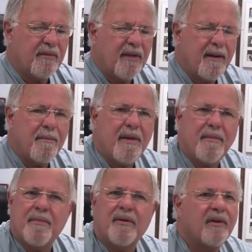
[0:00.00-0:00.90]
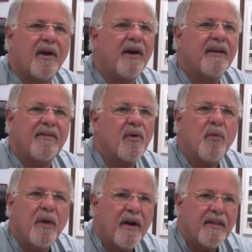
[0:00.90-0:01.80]
many people aren't even
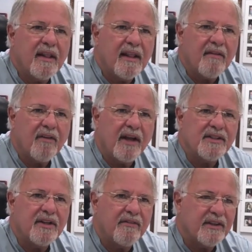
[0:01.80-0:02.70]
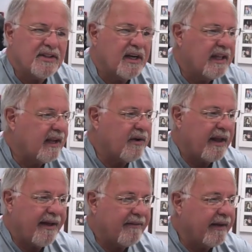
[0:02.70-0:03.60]
aware that they've lost their vision and they go to
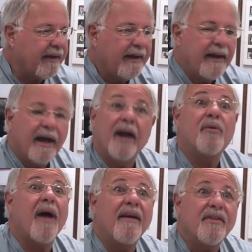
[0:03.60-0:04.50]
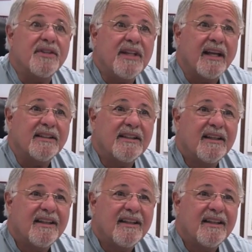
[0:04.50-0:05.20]
have a, a driver's test